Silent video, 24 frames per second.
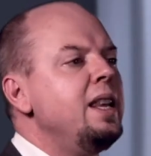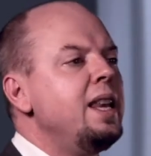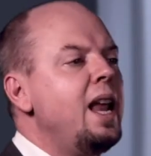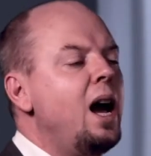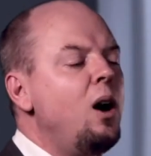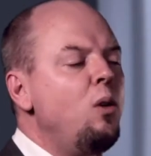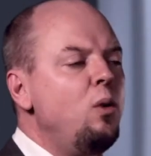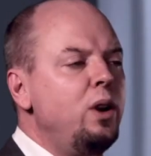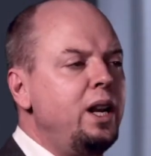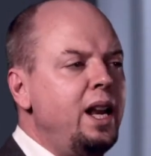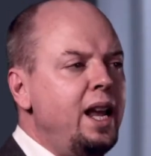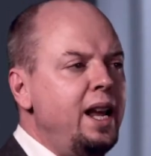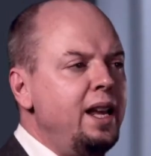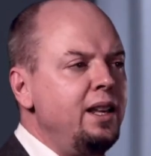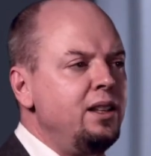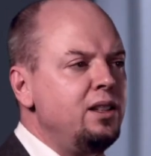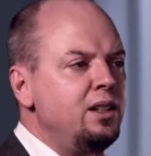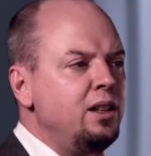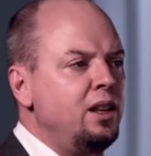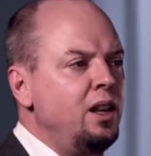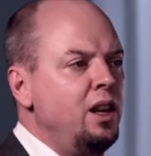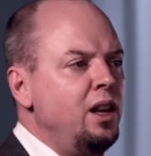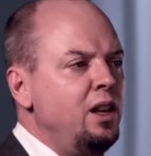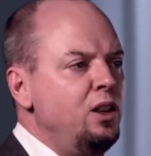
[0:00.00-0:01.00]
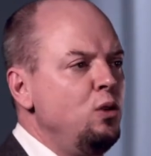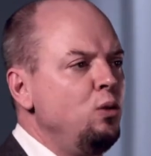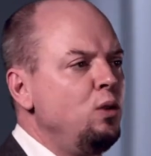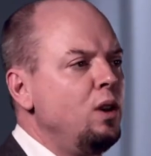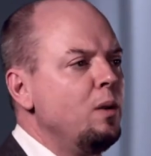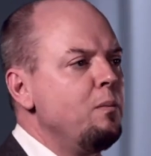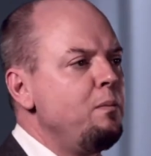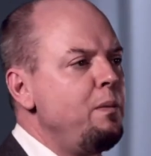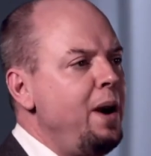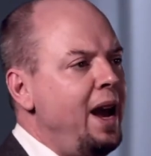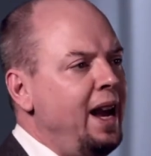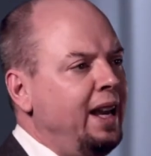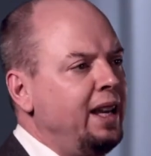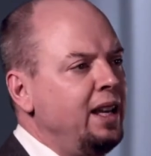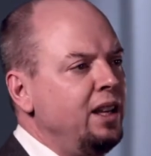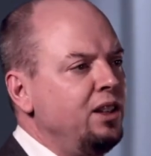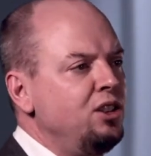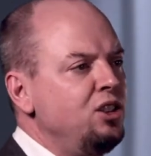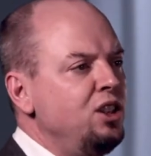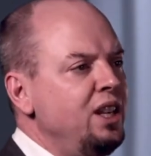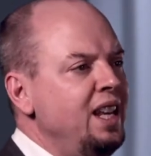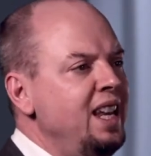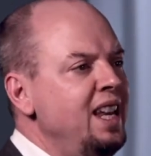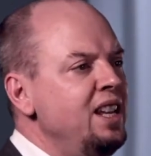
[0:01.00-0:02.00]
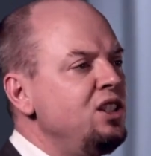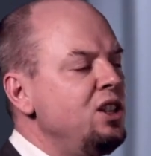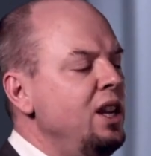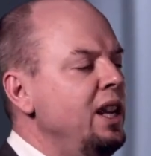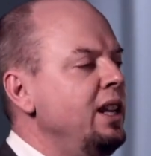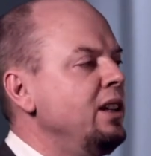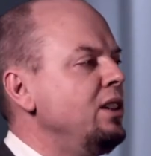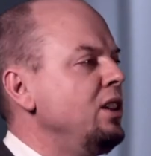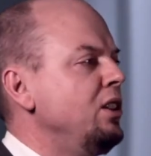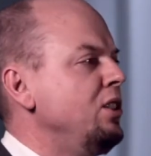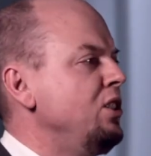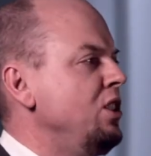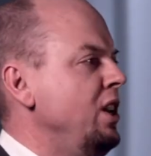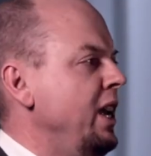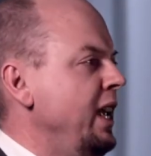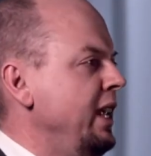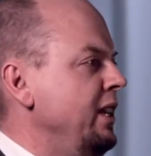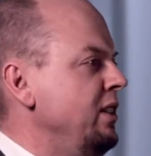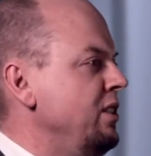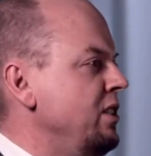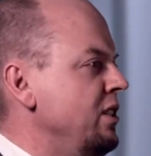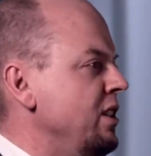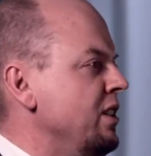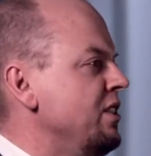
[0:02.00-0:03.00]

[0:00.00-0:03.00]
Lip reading: Nowadays, you can package each interchange